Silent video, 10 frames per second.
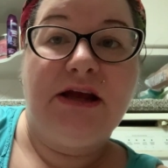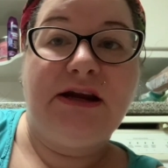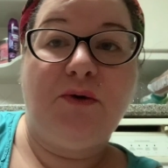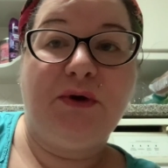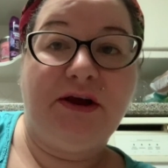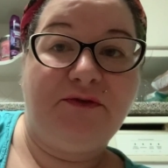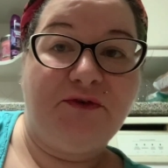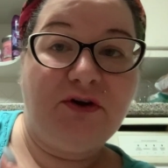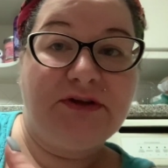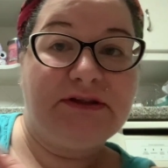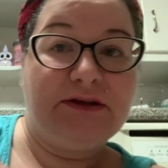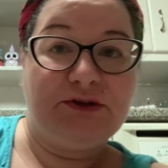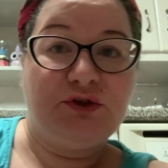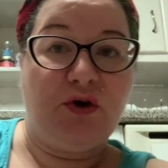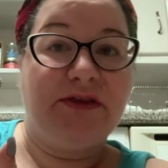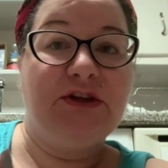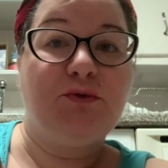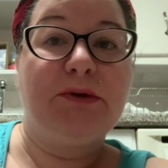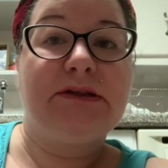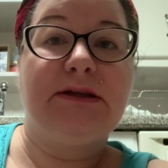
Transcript: Now, when I first saw it, this was